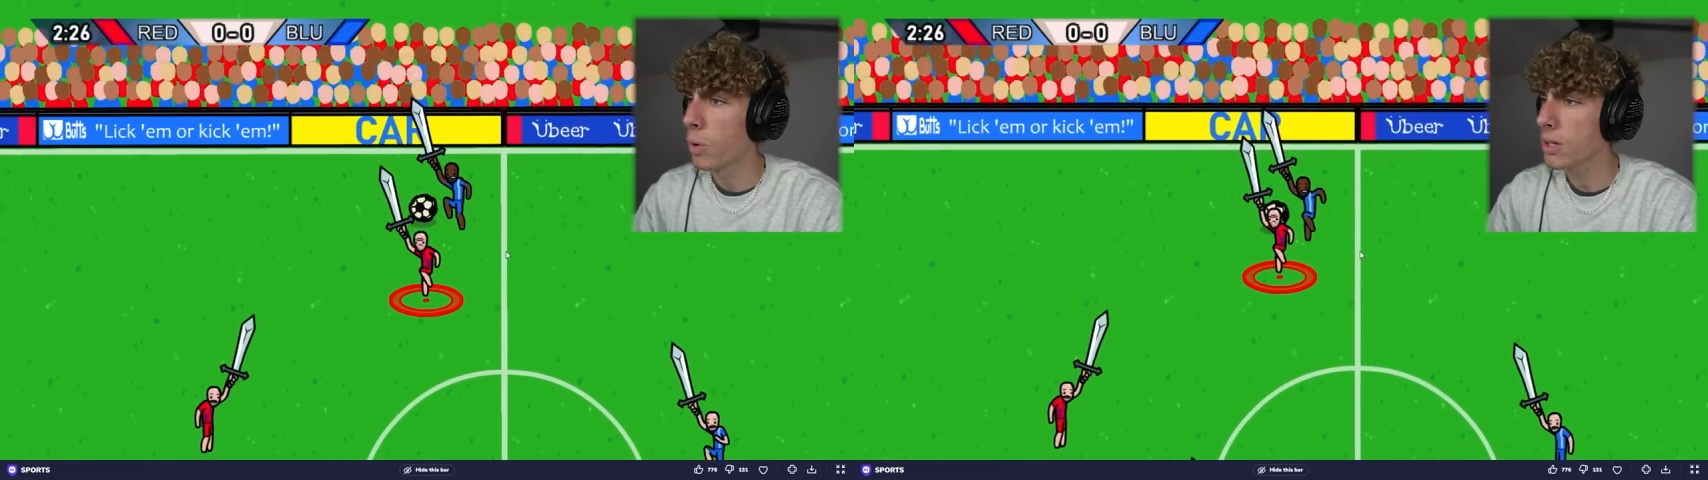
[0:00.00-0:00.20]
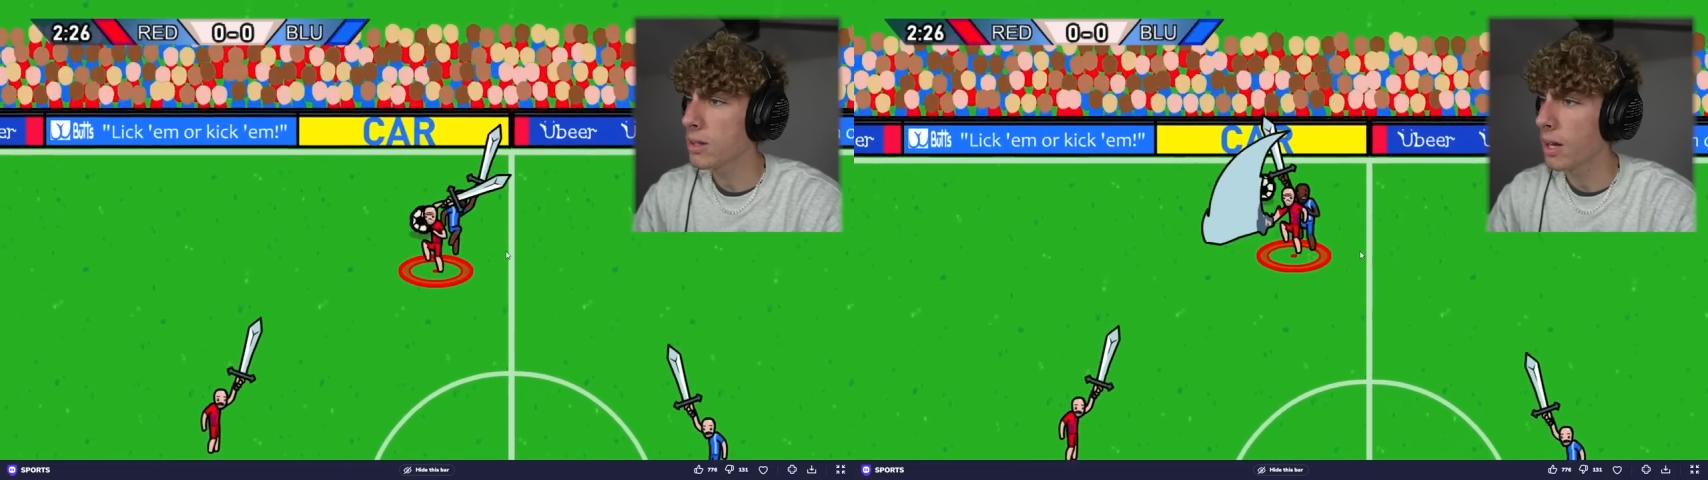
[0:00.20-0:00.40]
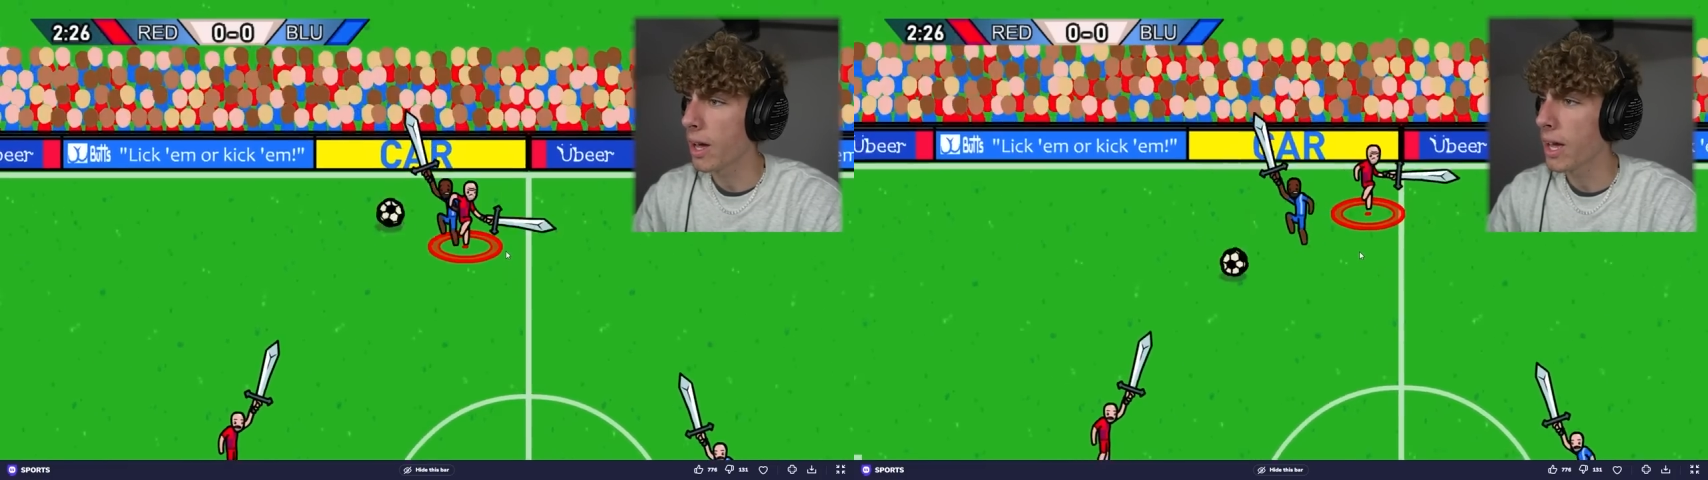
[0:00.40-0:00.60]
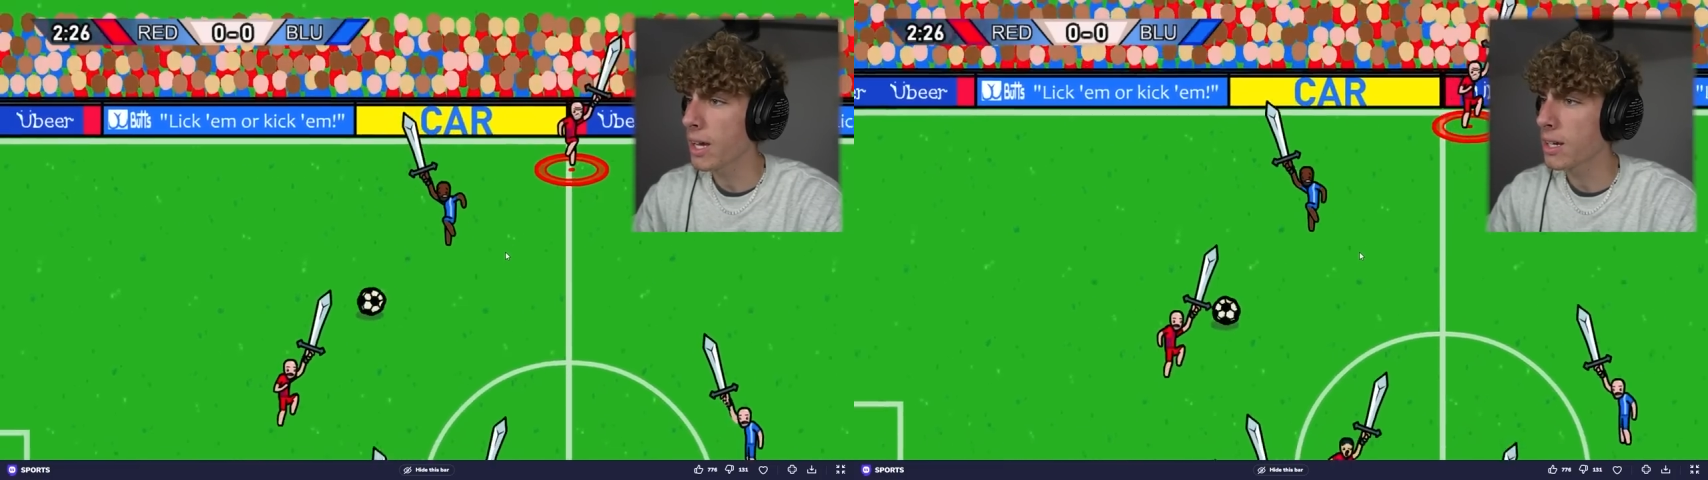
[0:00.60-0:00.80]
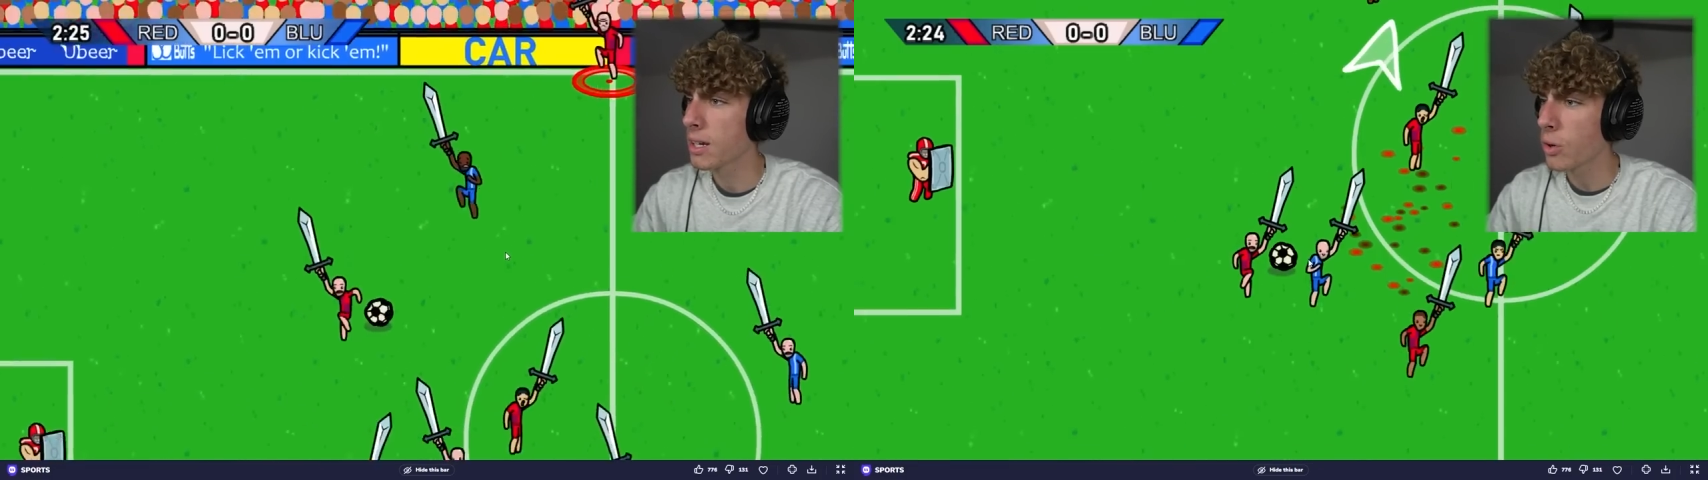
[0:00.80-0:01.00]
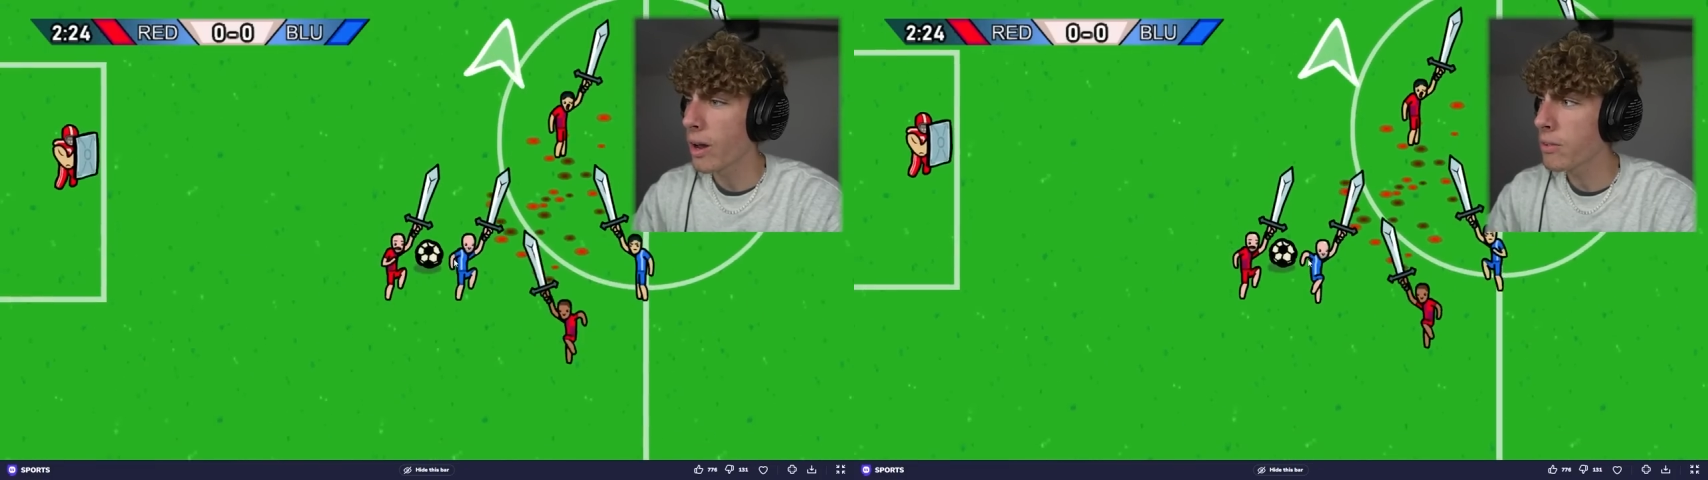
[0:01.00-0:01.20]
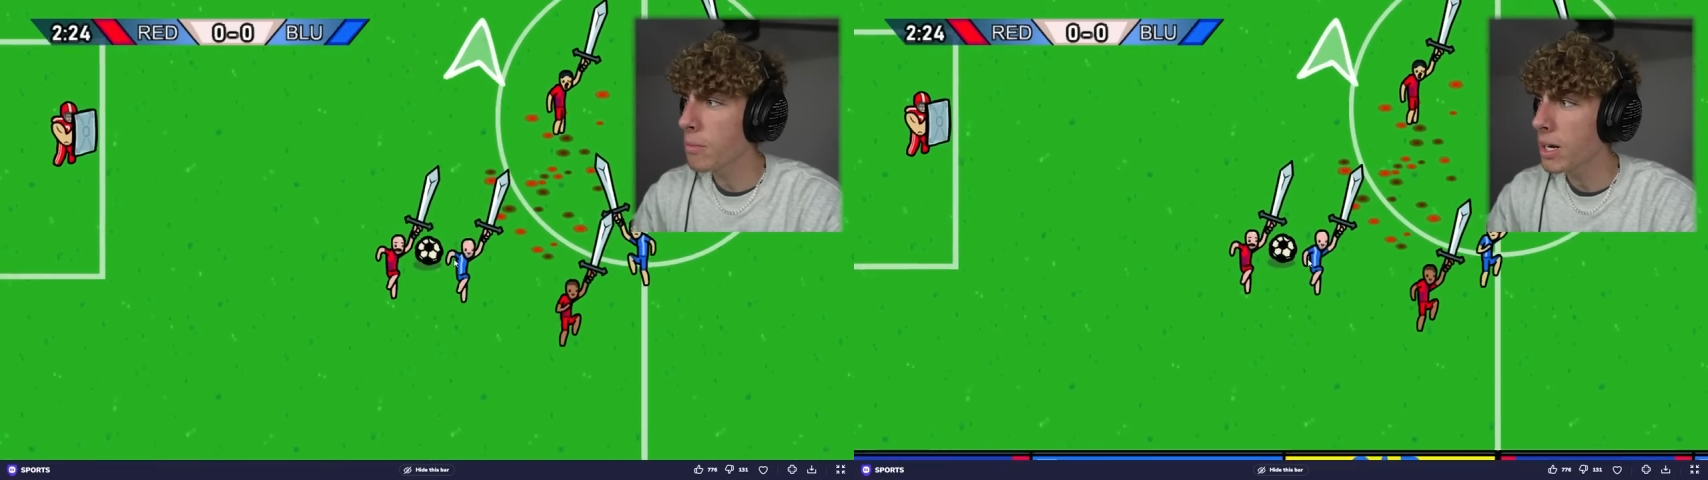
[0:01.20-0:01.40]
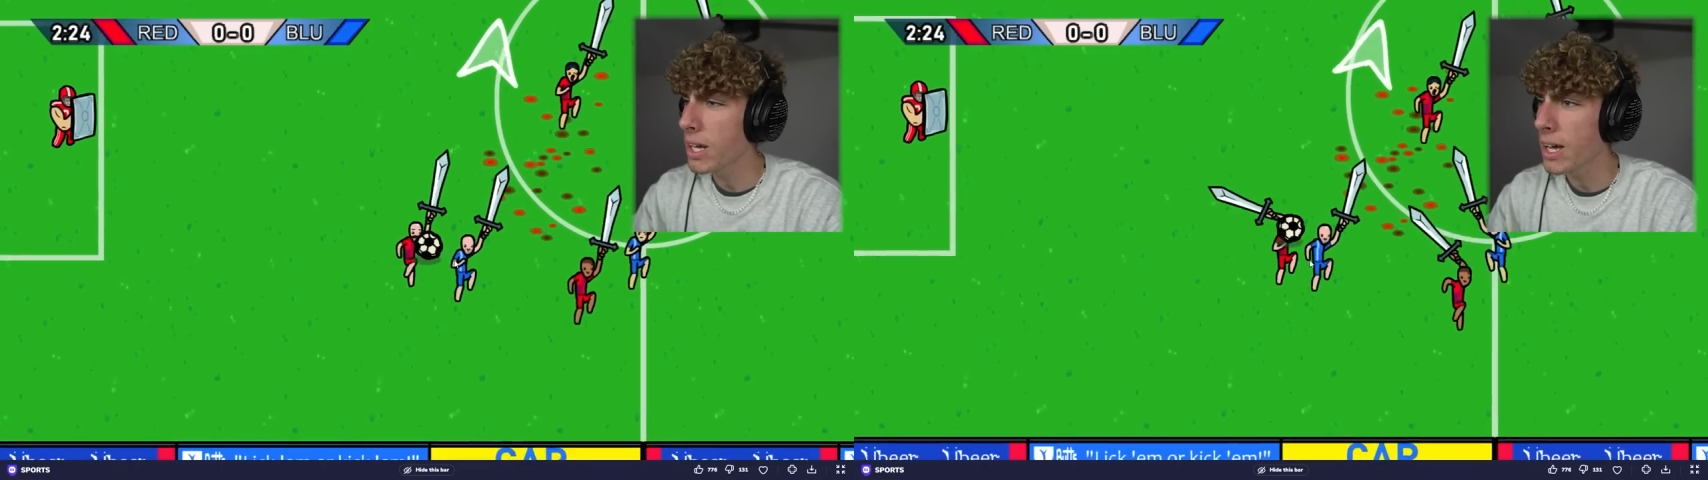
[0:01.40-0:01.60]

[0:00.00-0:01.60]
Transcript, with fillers: What the heck? So everybody